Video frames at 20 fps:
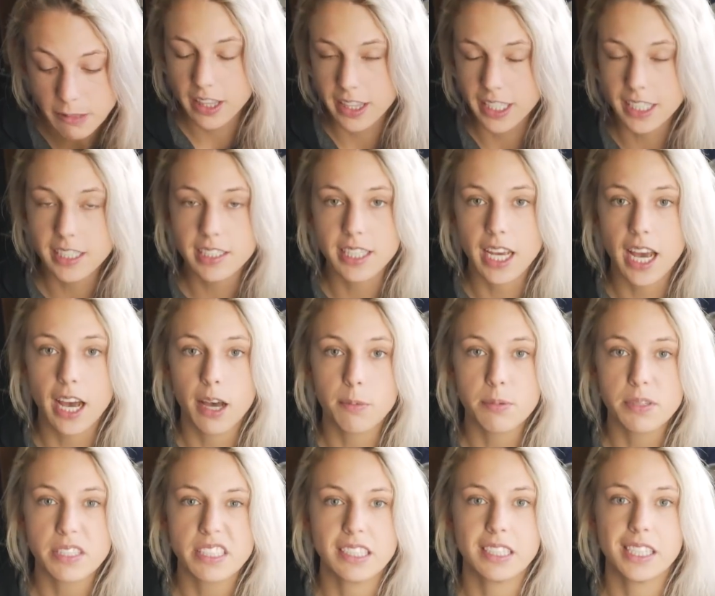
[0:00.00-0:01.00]
This
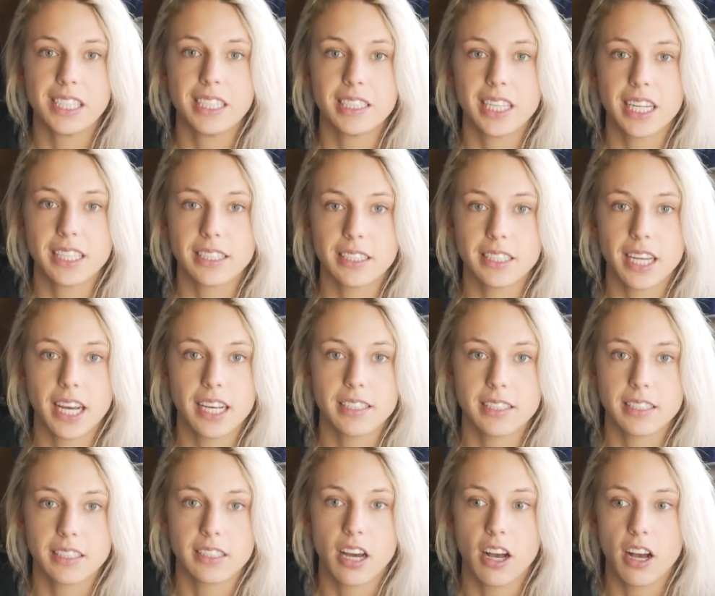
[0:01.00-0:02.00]
helps to
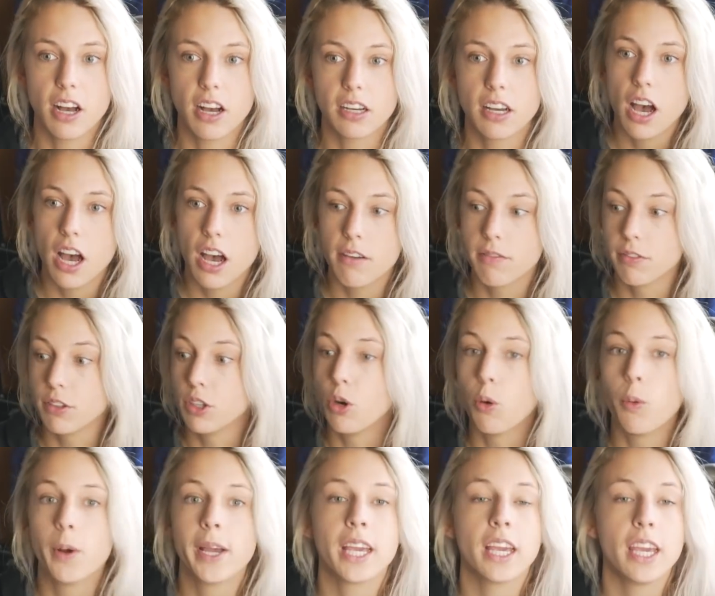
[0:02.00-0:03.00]
desensitize the dog of
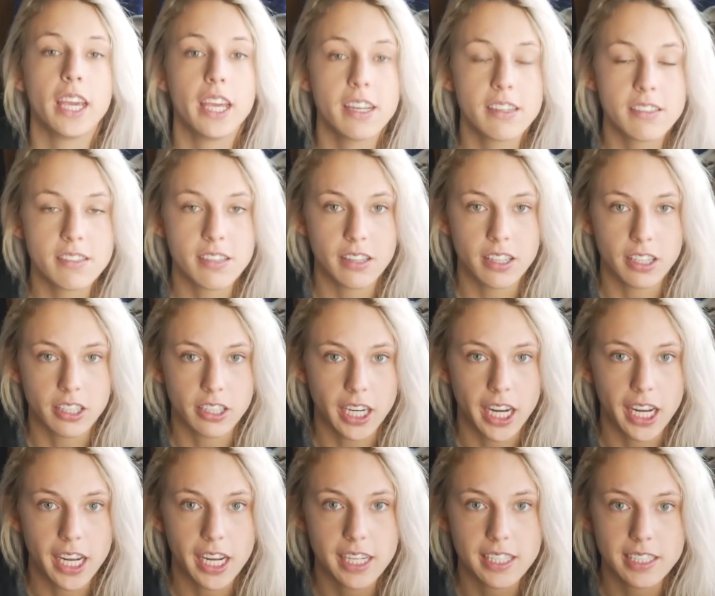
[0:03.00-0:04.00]
going into the
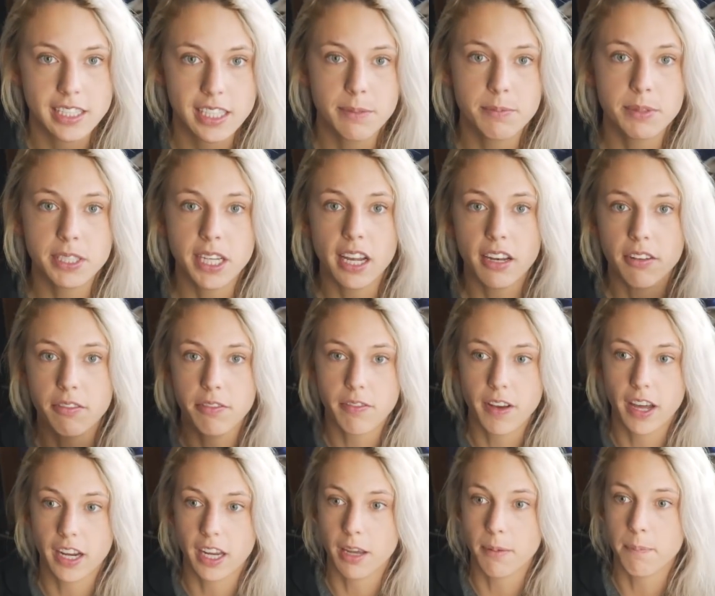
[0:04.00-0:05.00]
crate. It seems kind of
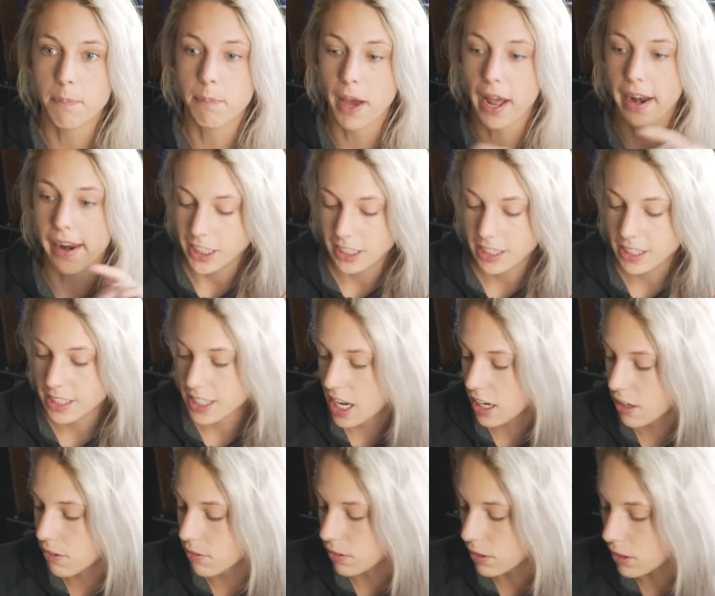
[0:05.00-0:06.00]
funny, but
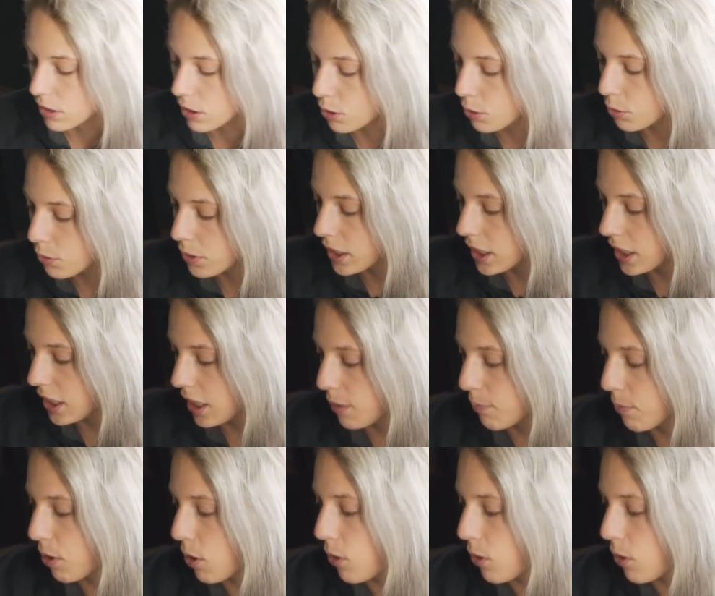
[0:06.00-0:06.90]
instead of luring him